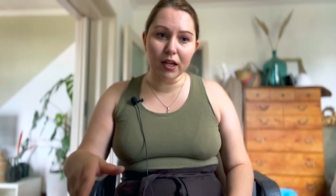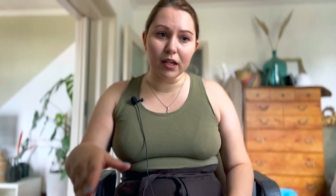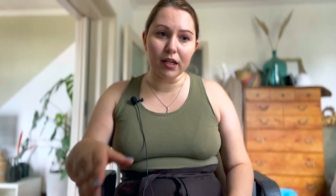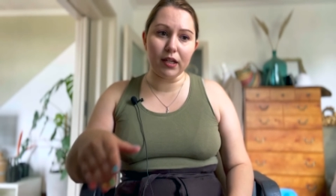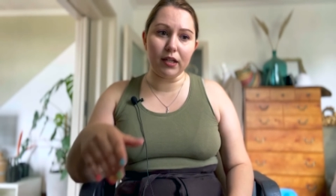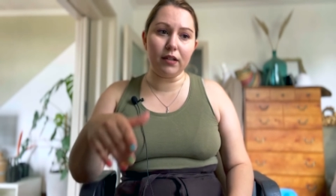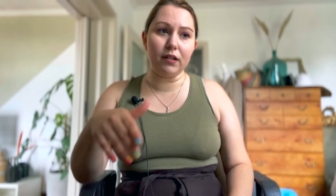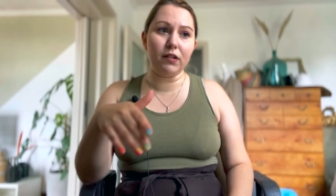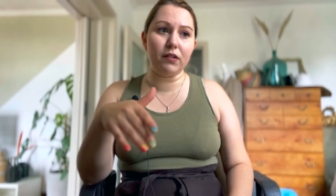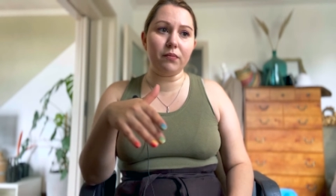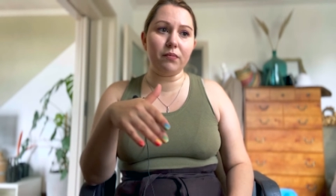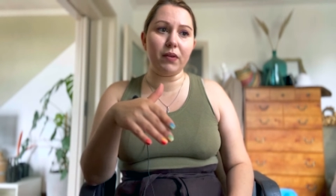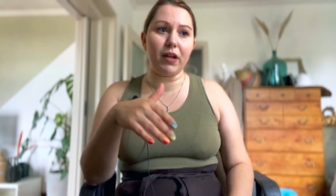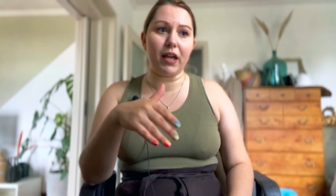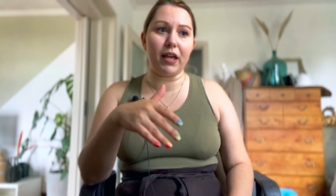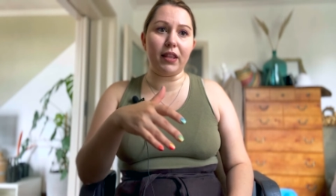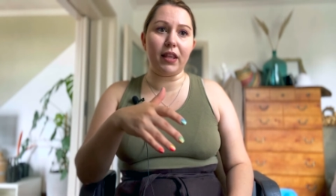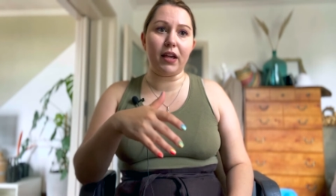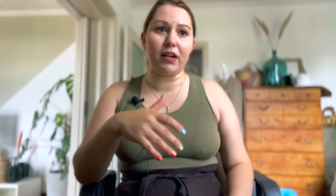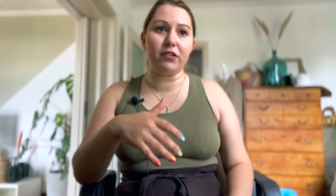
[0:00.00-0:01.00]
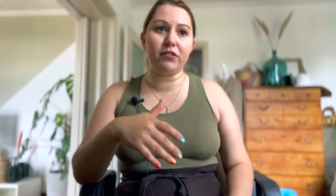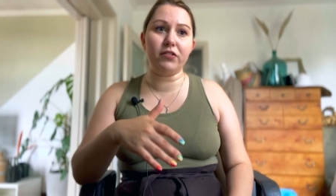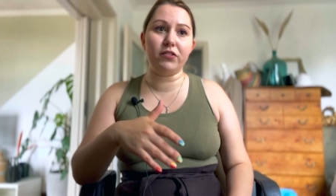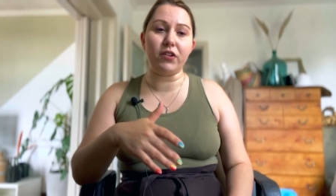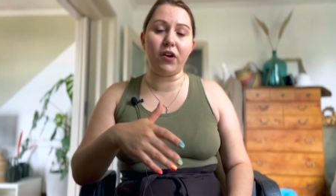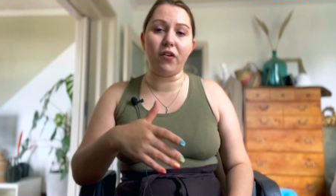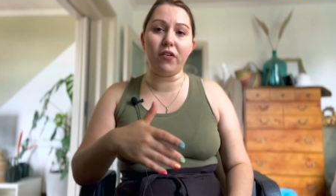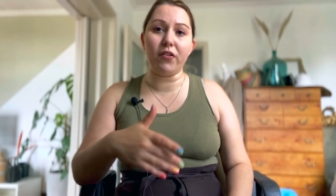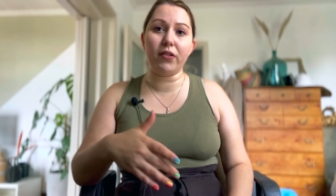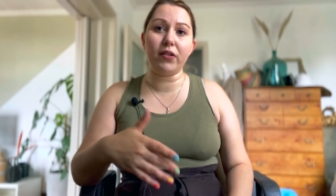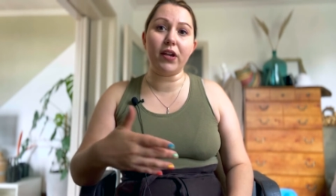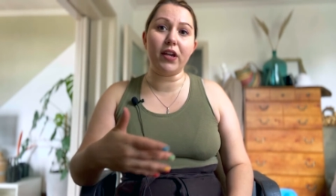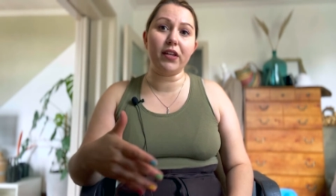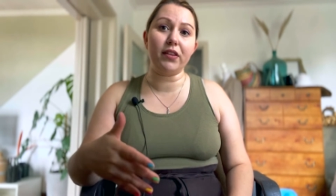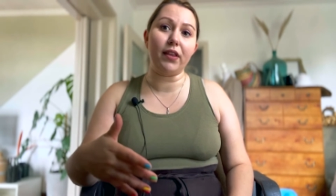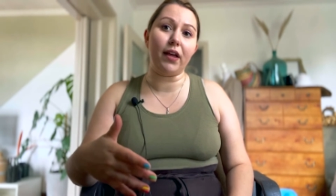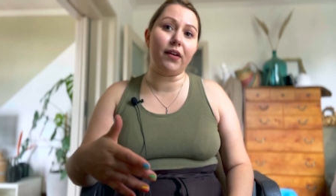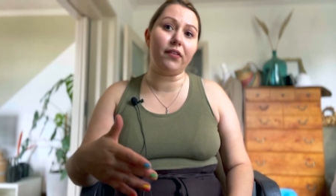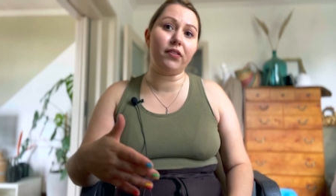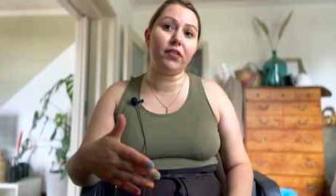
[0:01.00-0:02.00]
And I don't
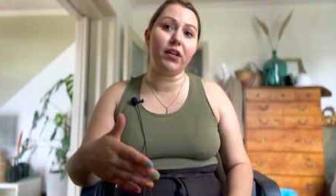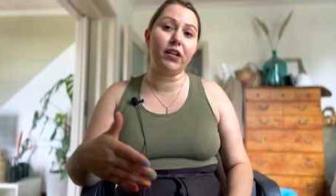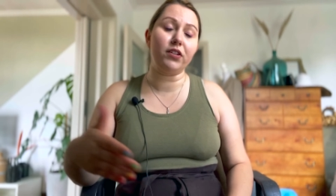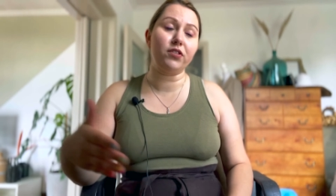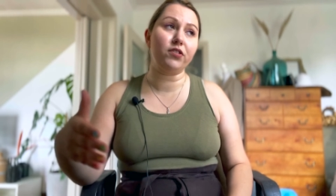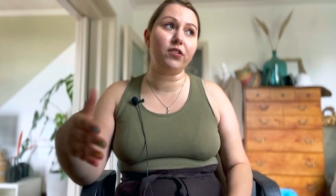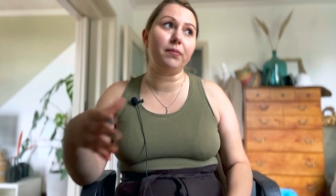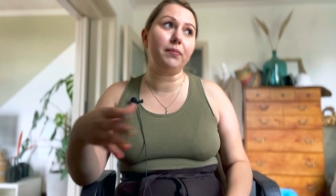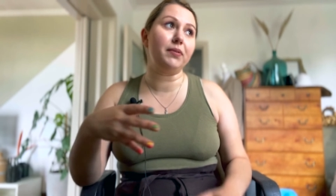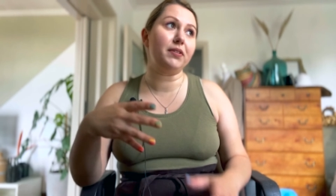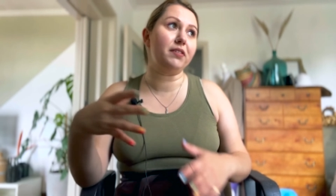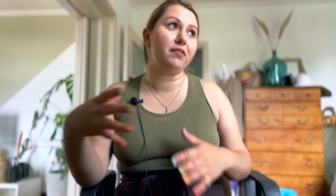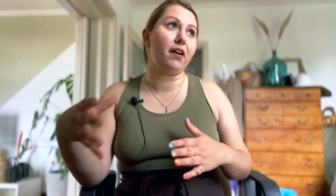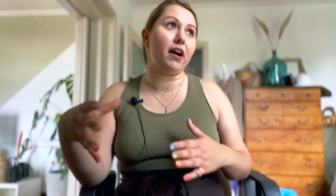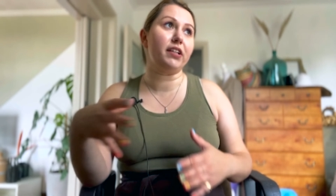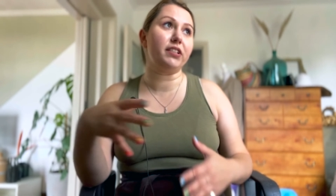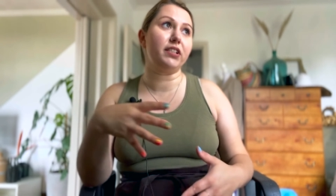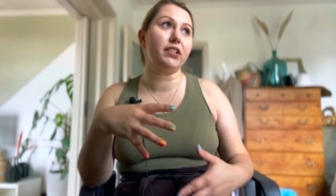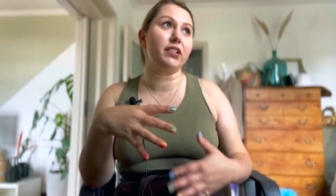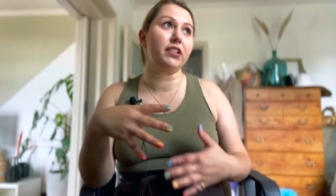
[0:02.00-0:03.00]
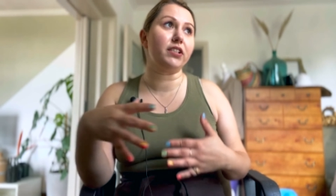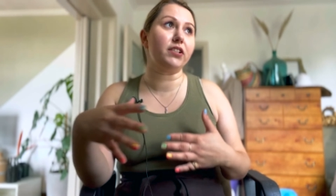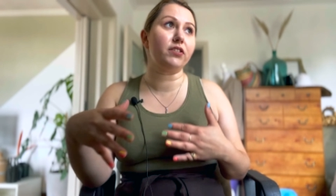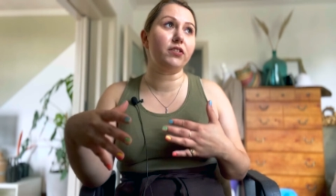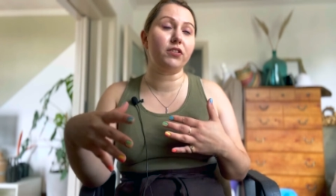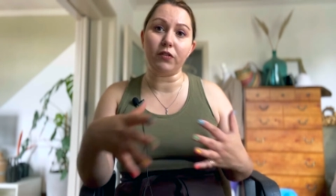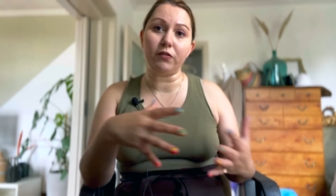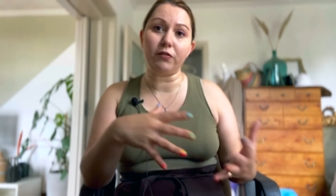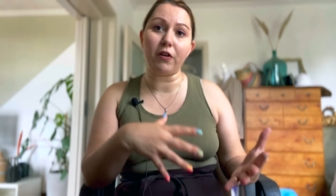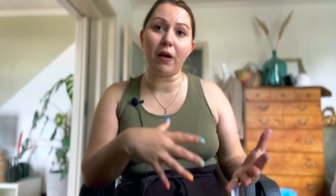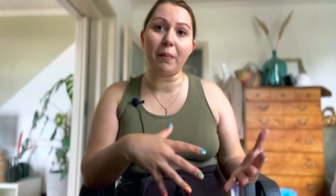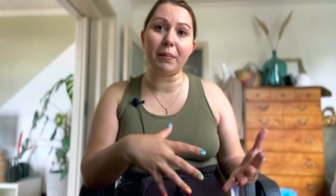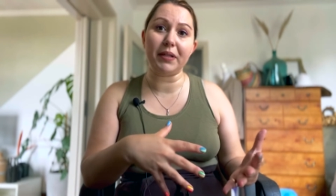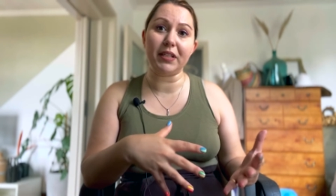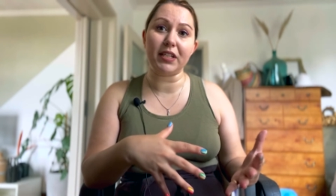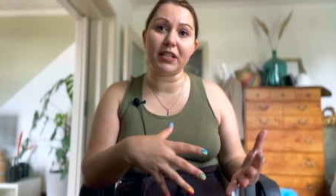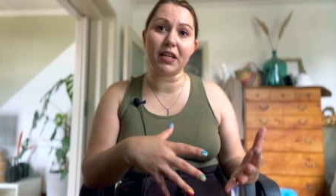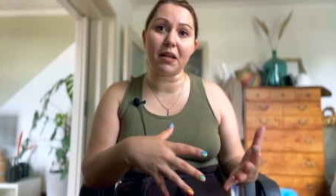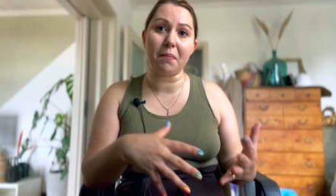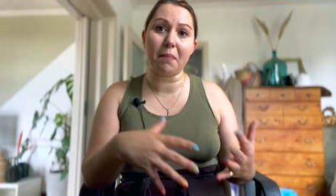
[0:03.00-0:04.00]
think that things should be divided into
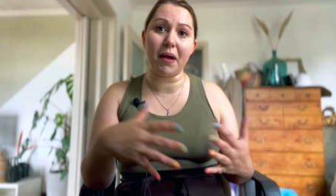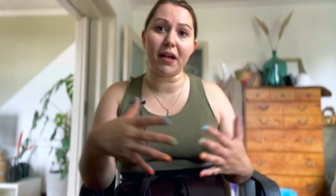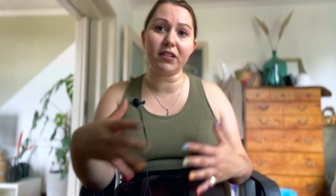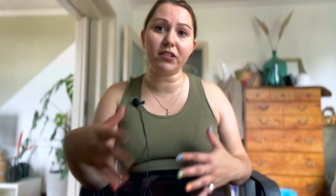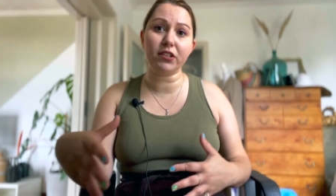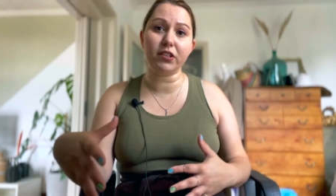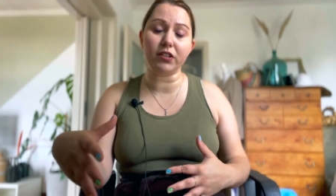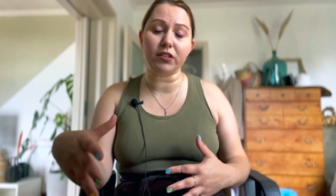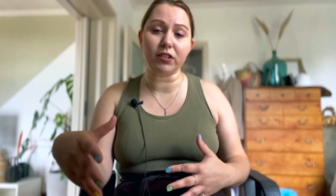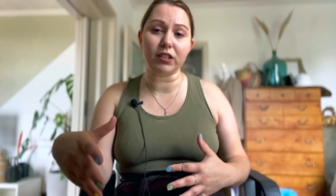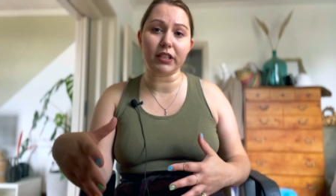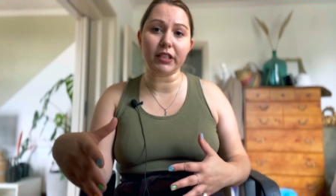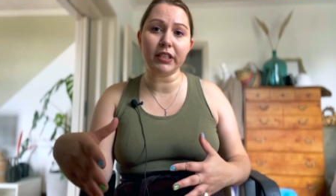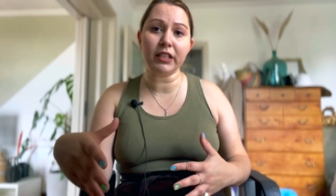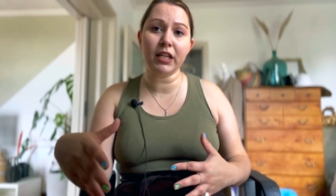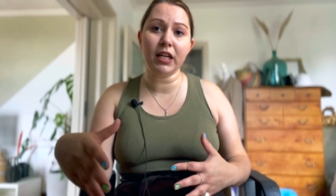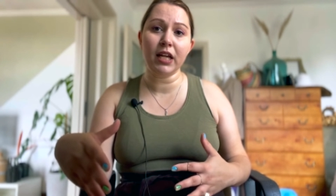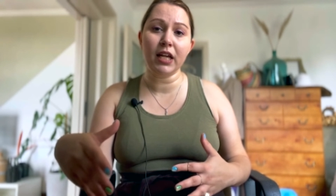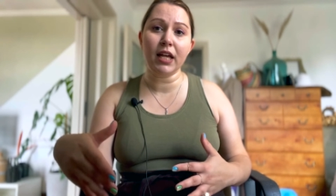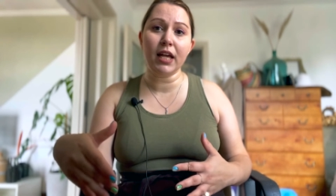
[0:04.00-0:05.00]
feminine and masculine,